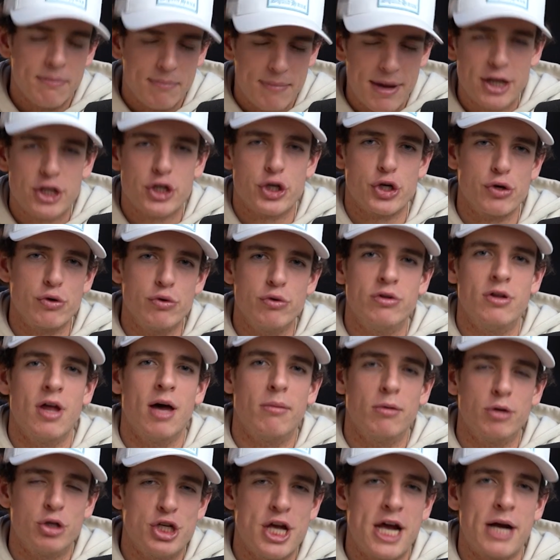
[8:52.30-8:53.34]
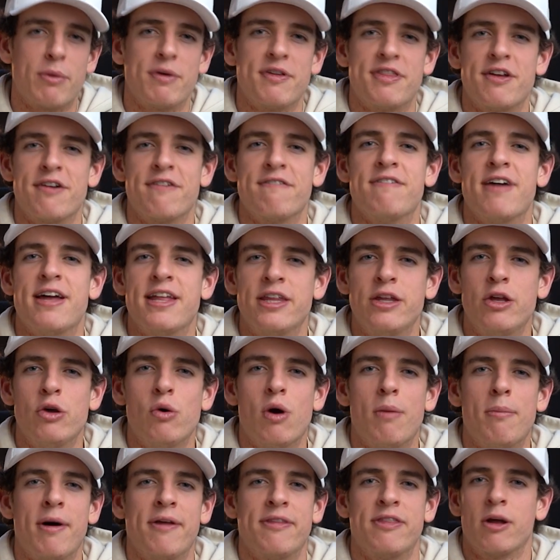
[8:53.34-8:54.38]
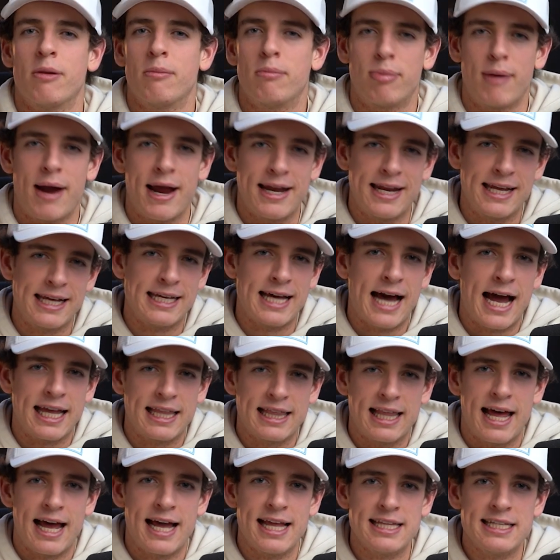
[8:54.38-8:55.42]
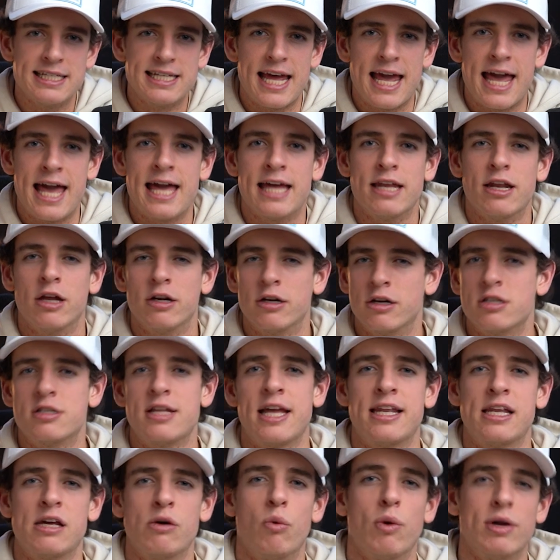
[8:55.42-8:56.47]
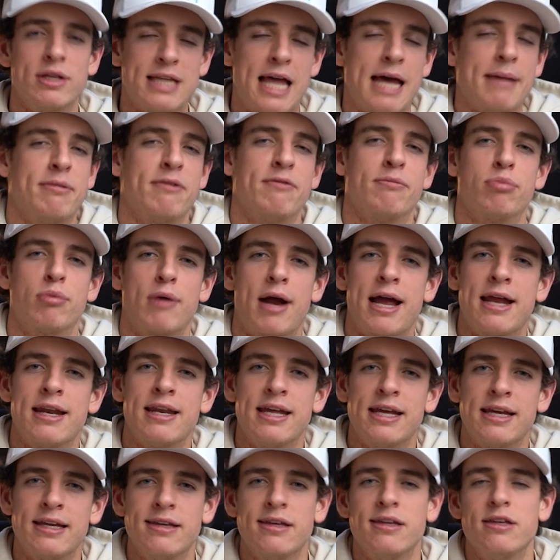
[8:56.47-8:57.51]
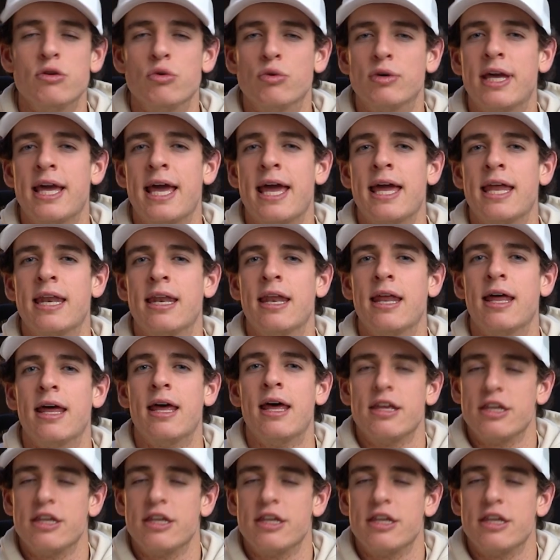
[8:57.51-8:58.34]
make sure you double check with your venue about their branding guidelines and understanding what type of branding you can